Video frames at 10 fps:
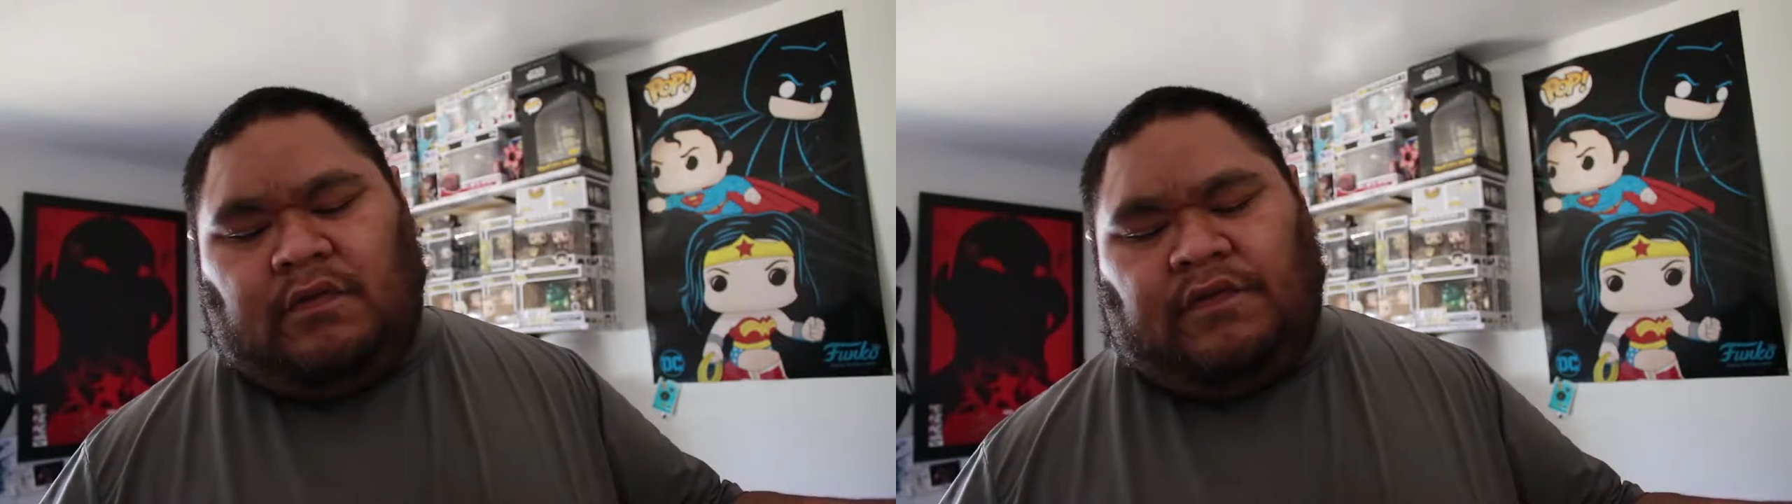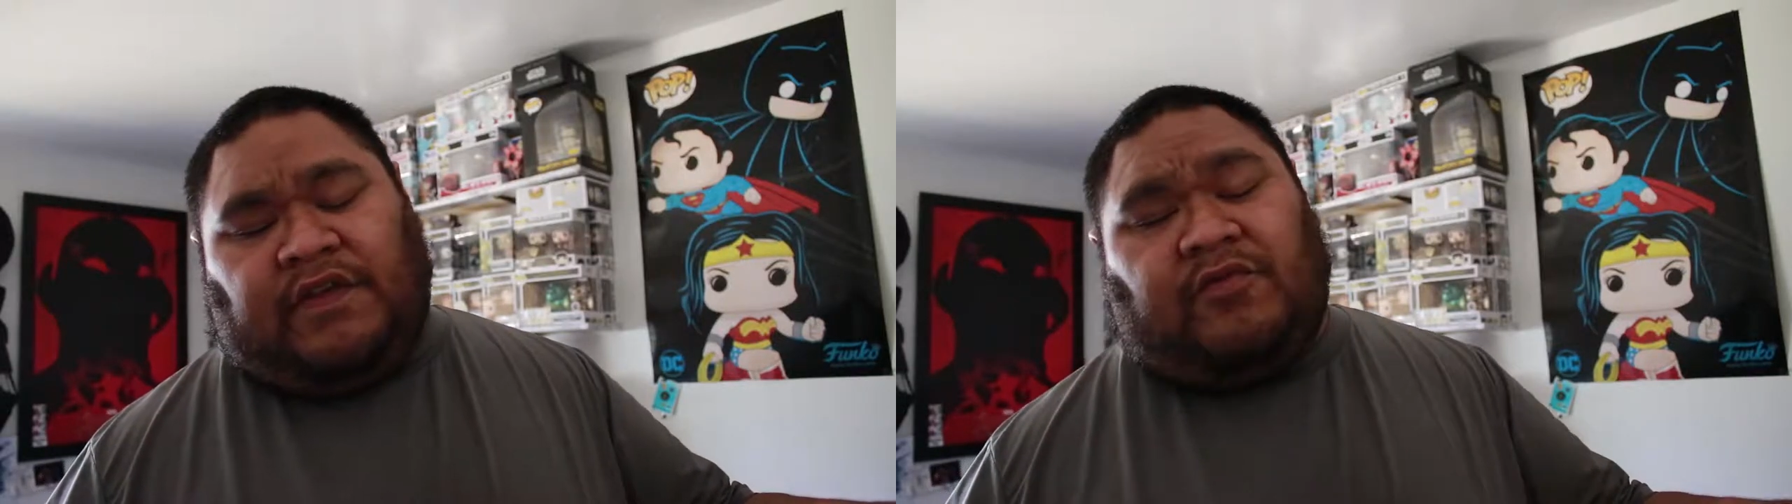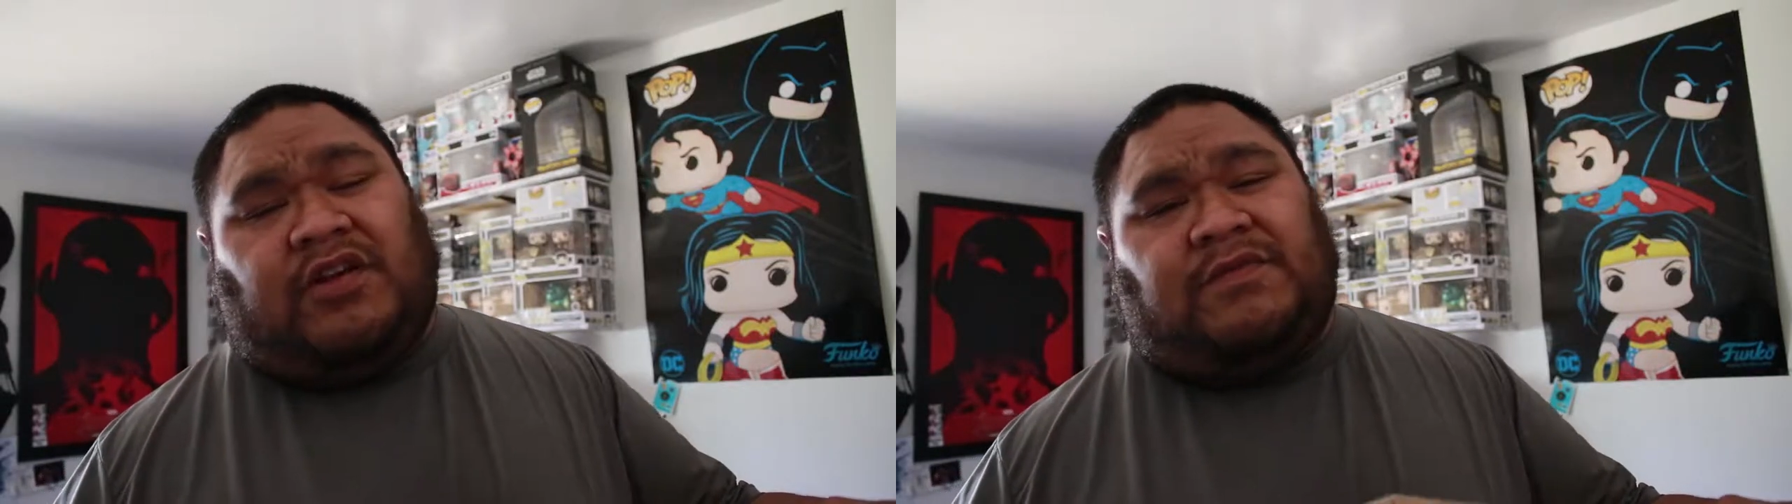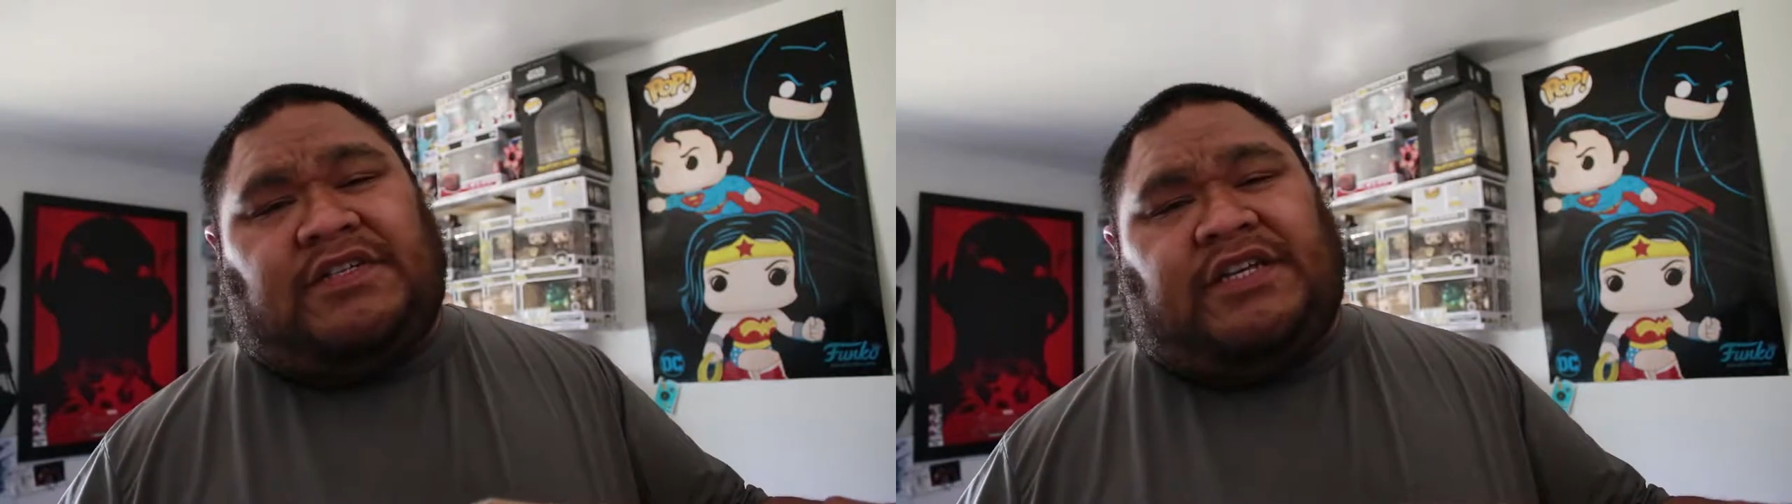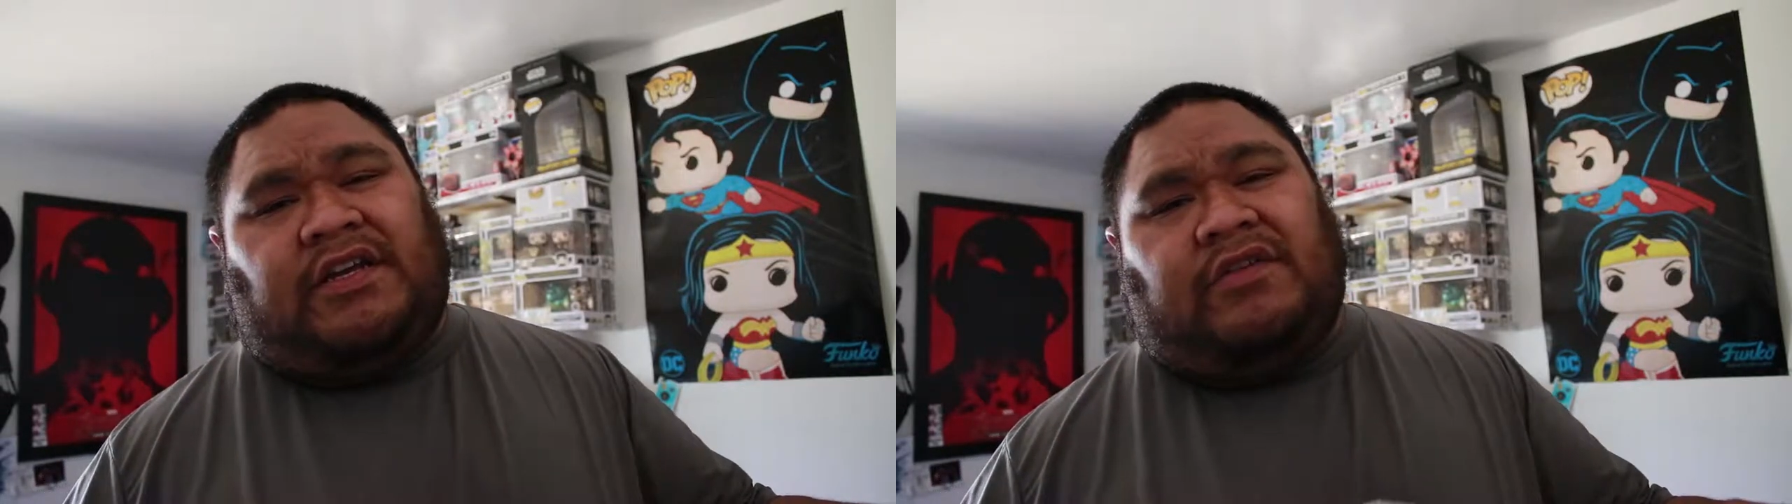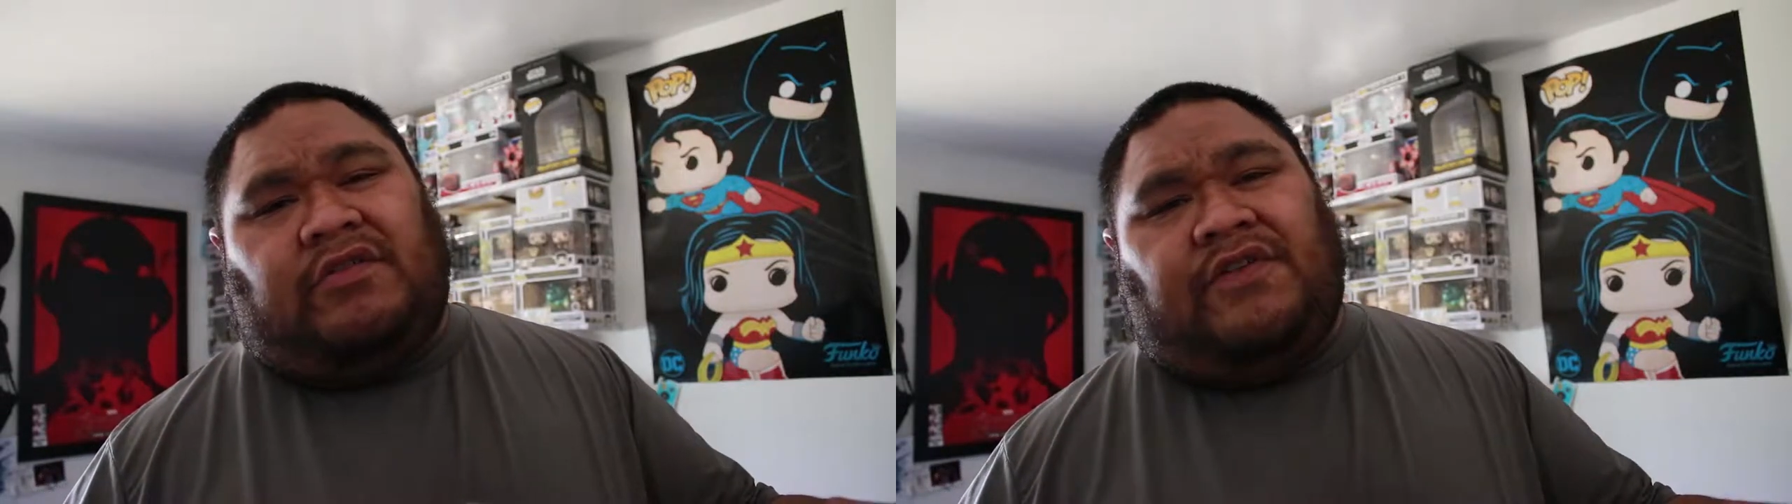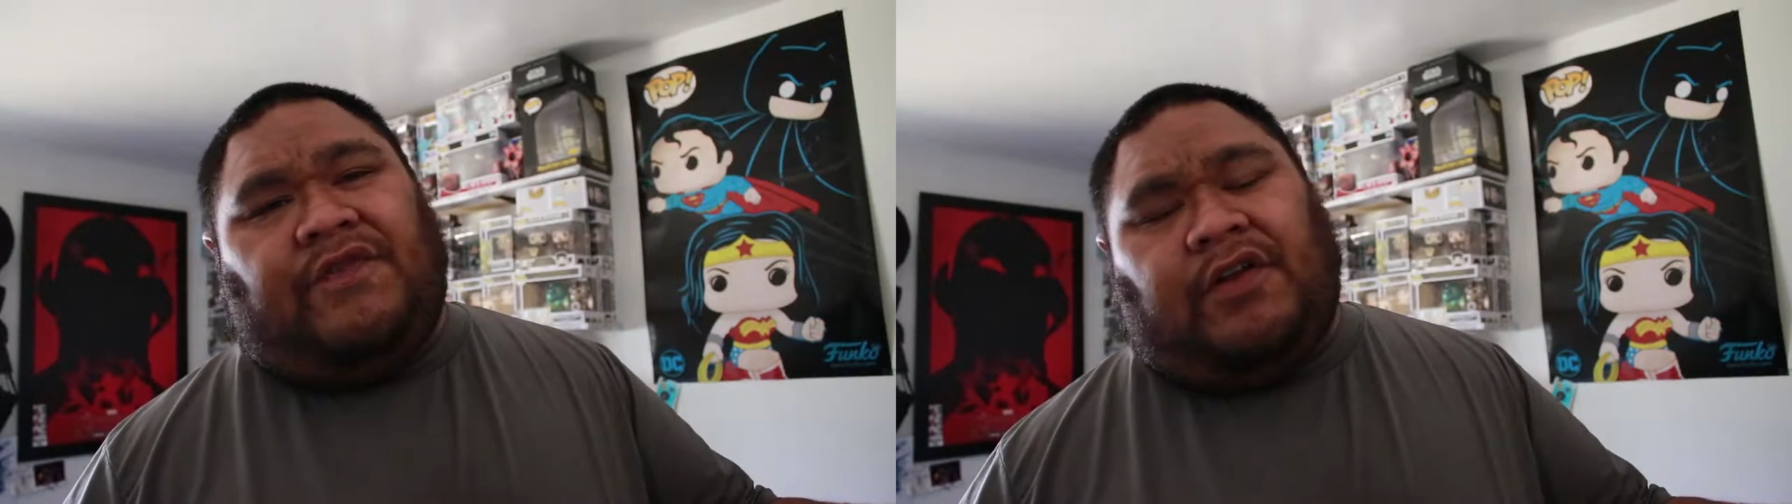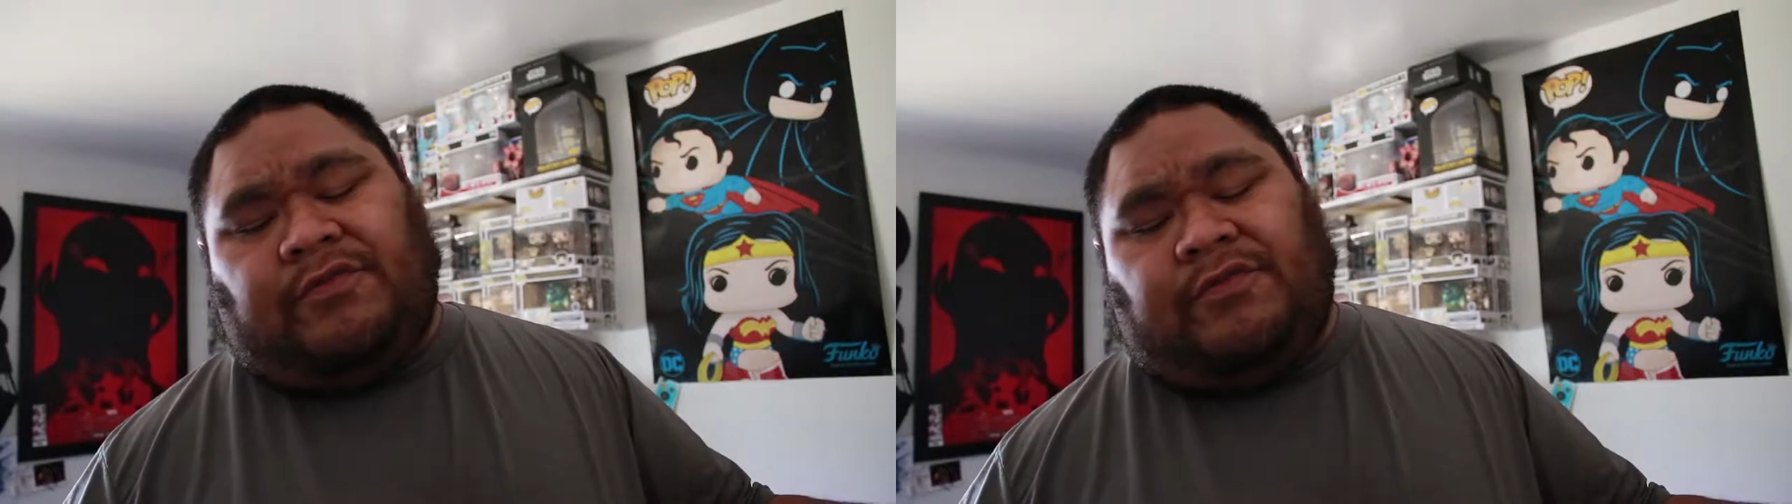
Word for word: if you guys been watching my channel or you follow